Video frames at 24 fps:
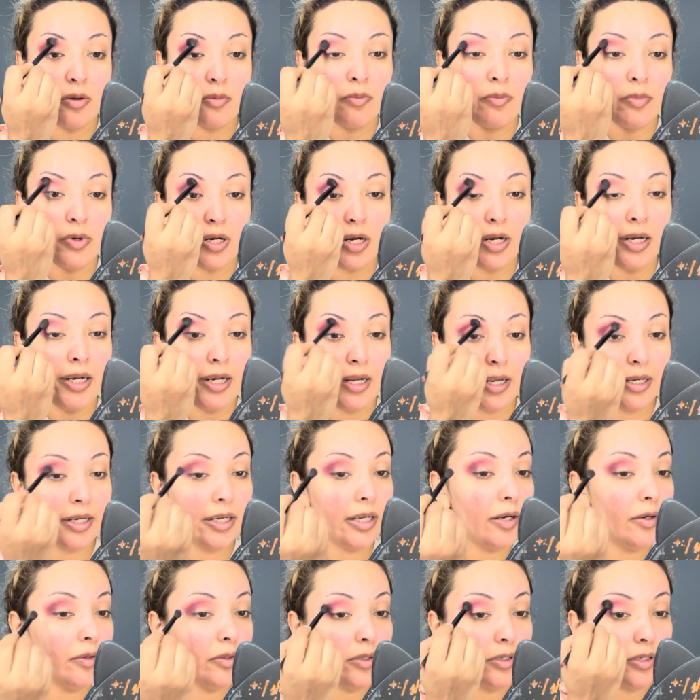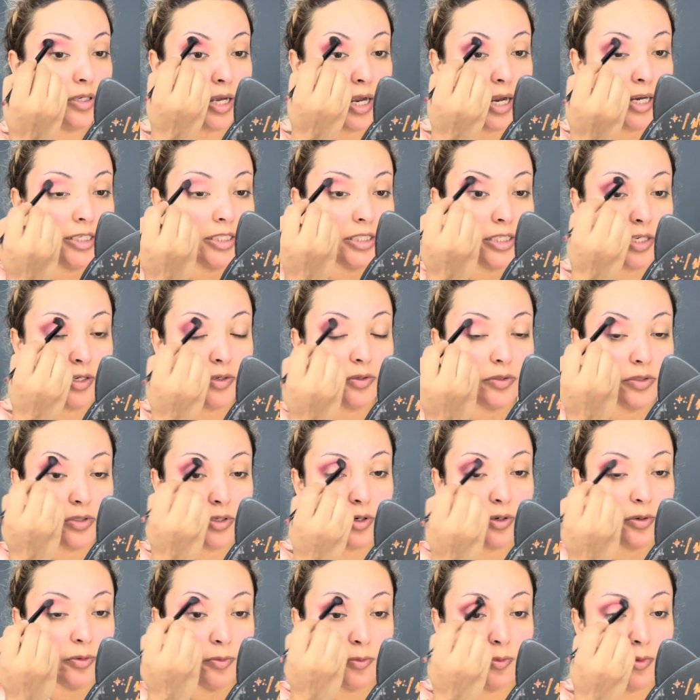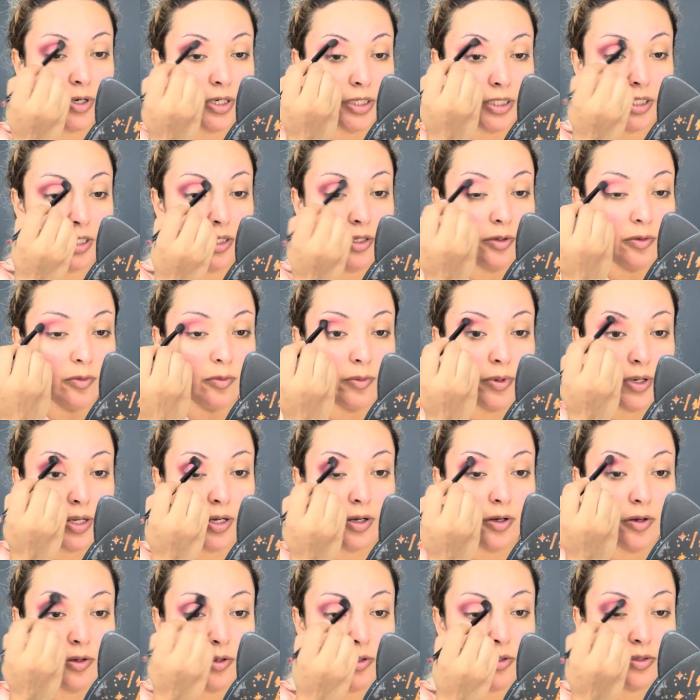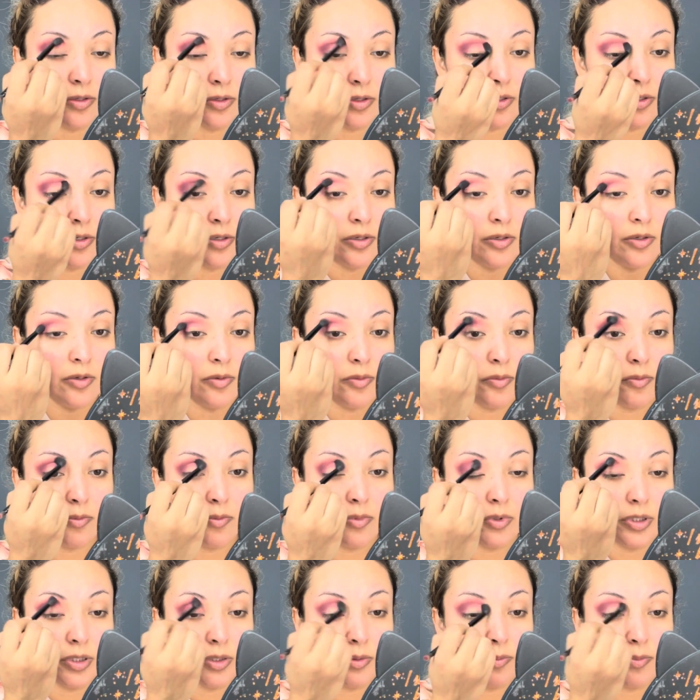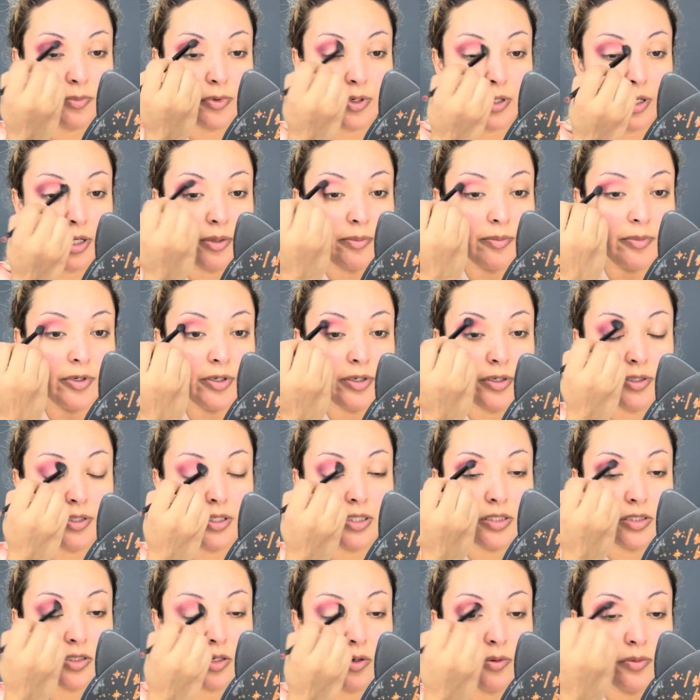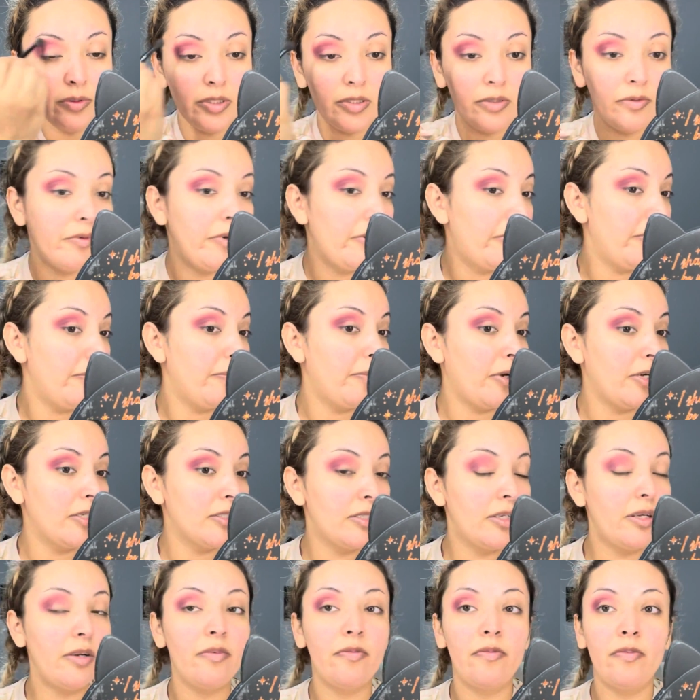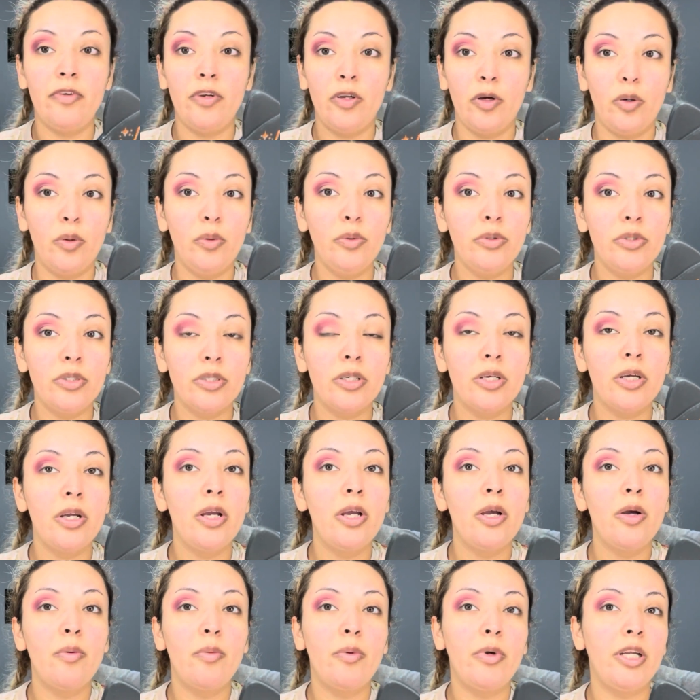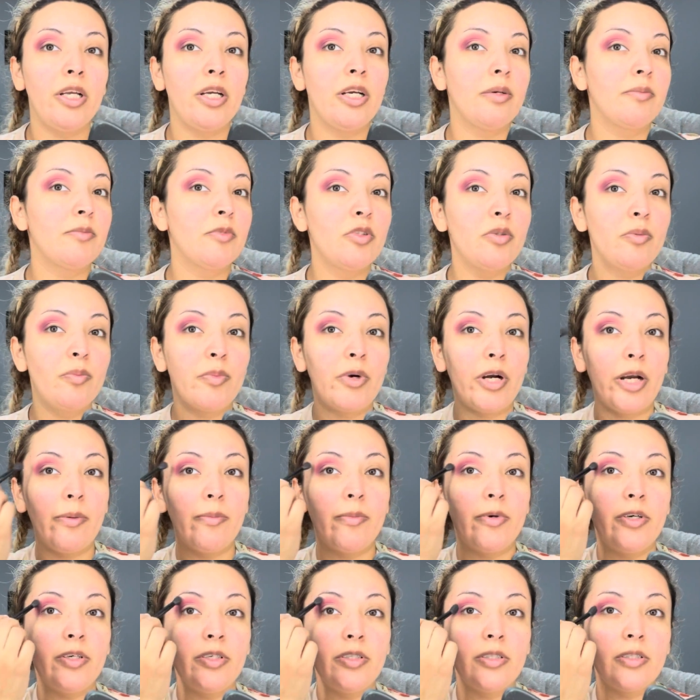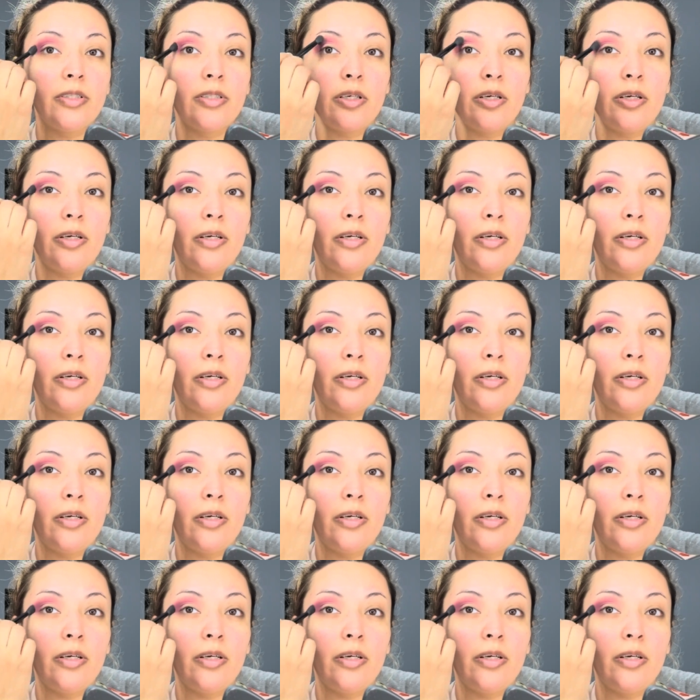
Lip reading: But I like how the eyeshadows are working well with the primer. That's always a very positive note when it comes to primers.